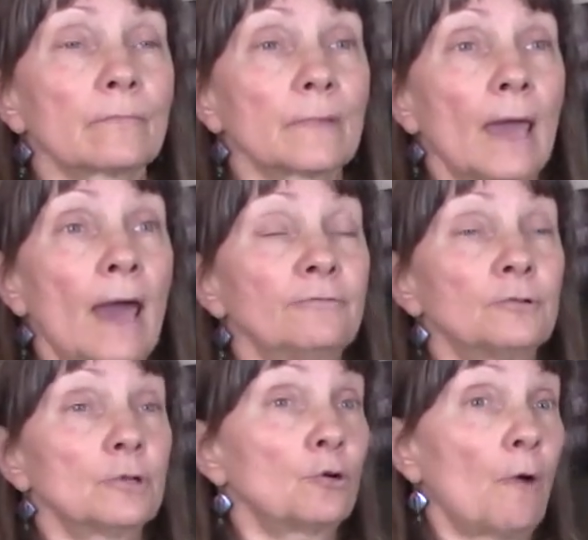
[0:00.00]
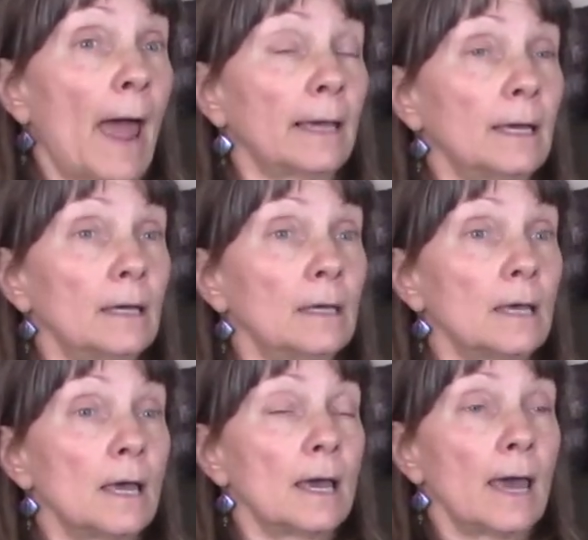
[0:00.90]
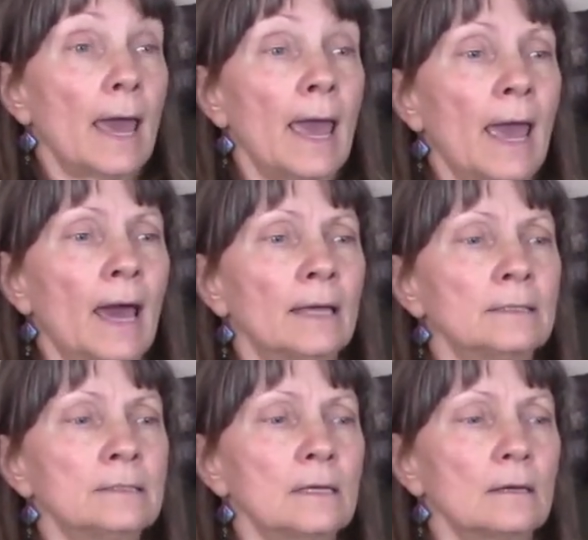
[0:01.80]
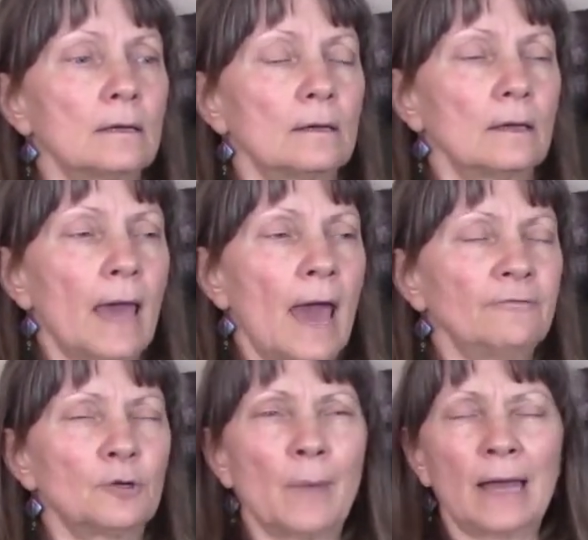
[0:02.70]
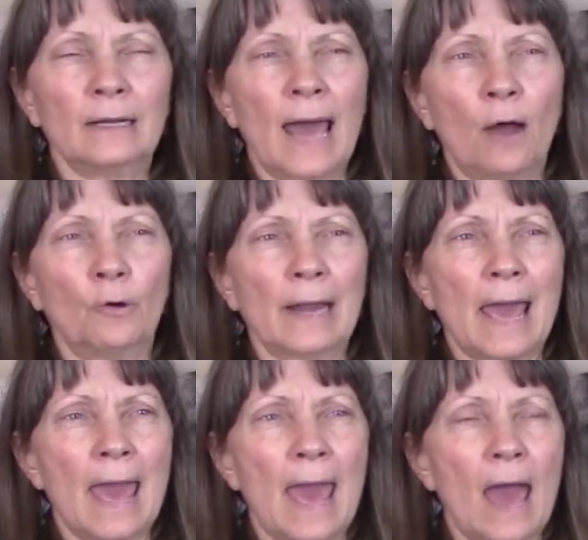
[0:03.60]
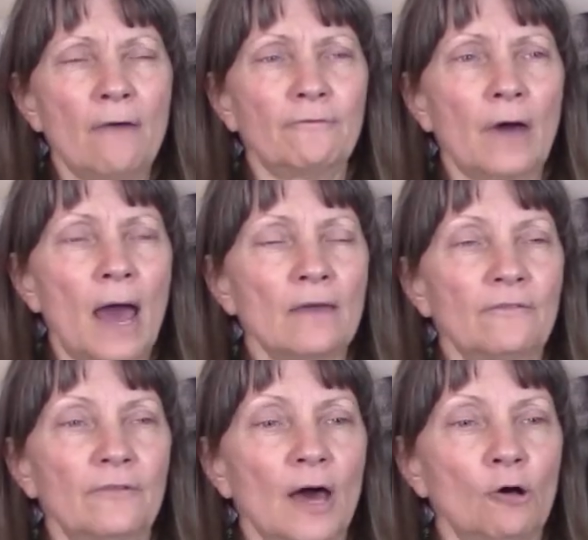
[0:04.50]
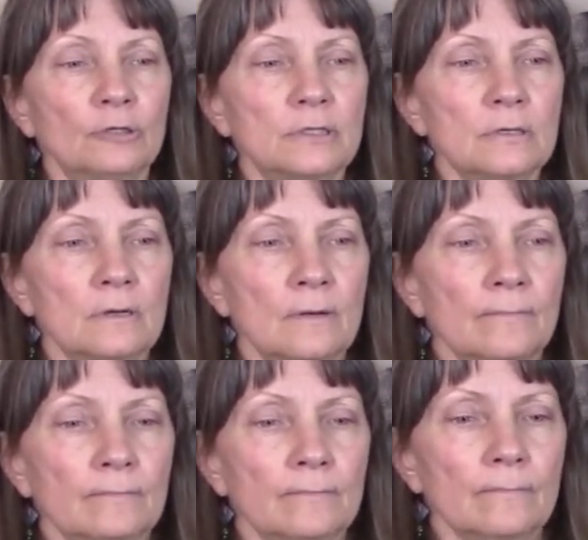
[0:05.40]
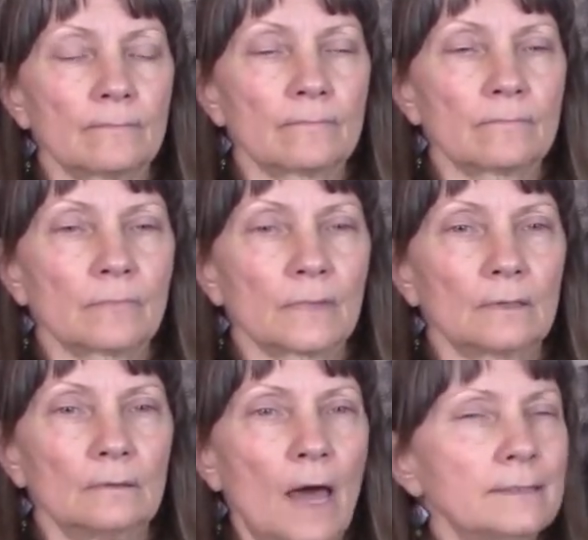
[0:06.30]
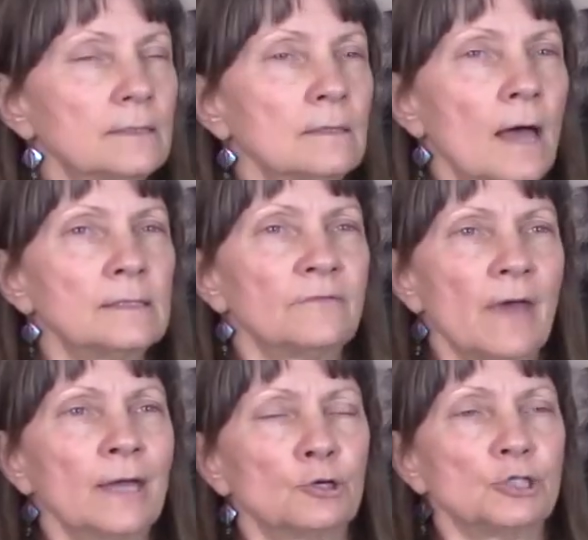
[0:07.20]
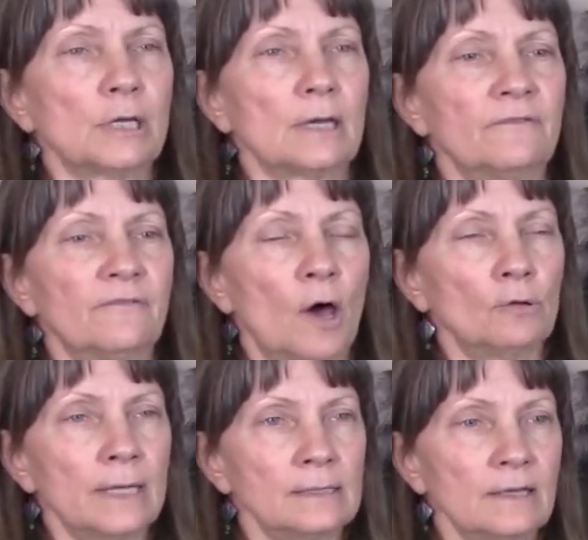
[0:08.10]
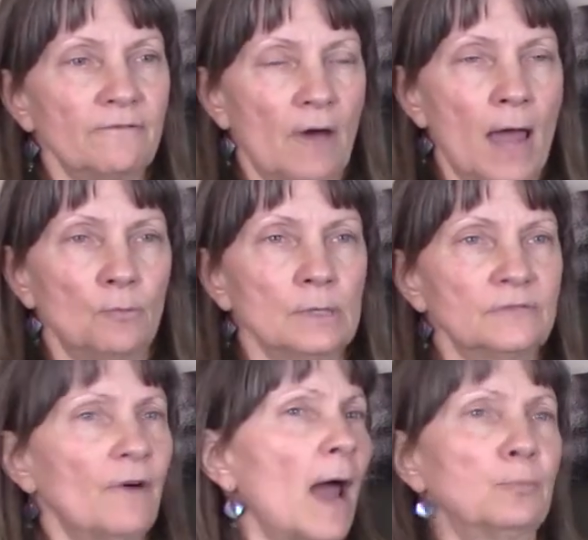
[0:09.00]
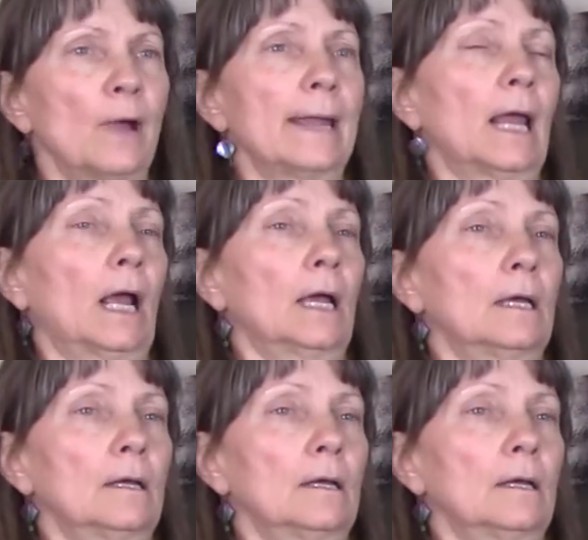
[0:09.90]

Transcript: after the cracking, and after about an hour and a half I felt lots and lots of energy. It felt as if I was vibrating